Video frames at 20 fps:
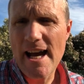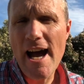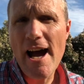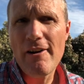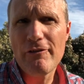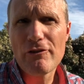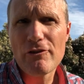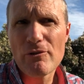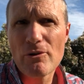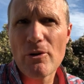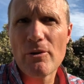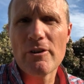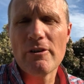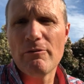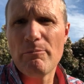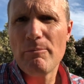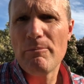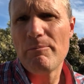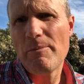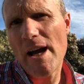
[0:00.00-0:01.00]
After all,
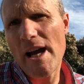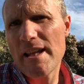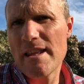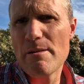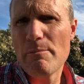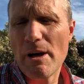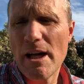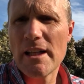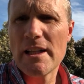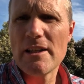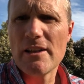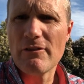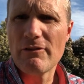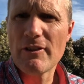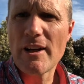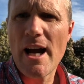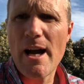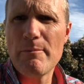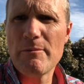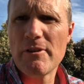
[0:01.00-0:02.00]
you've paid the money,
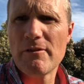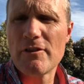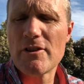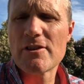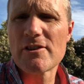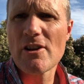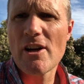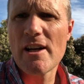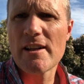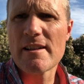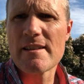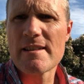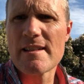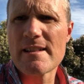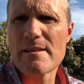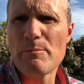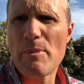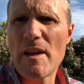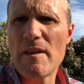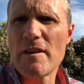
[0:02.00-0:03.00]
you've come, you've decided
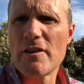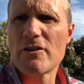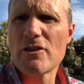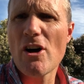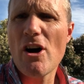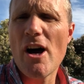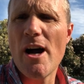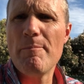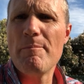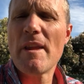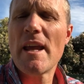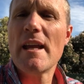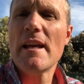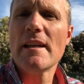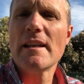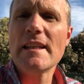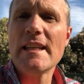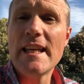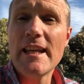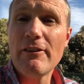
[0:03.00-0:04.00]
to spend the time,
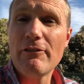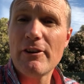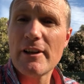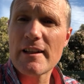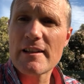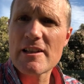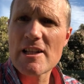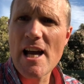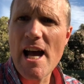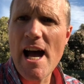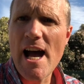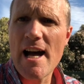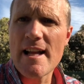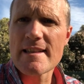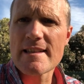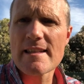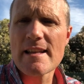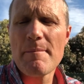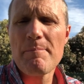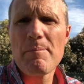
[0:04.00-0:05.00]
give it a
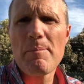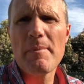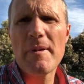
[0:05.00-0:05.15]
chance.